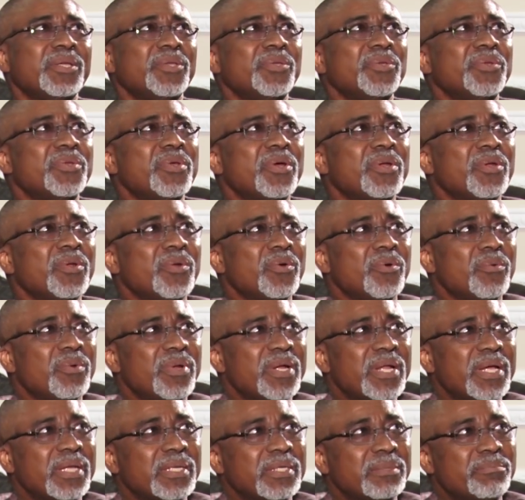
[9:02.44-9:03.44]
you don't know
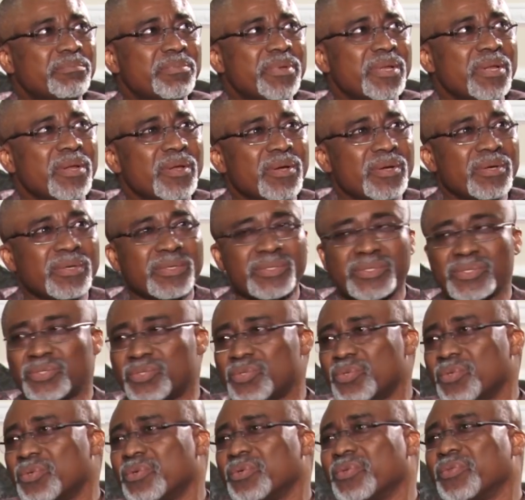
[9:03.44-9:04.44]
whether it belongs
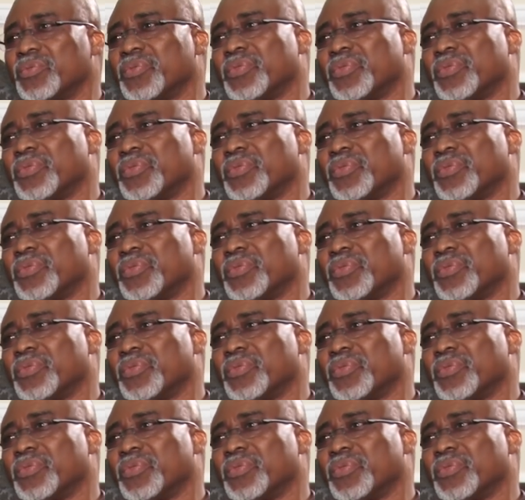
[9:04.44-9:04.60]
to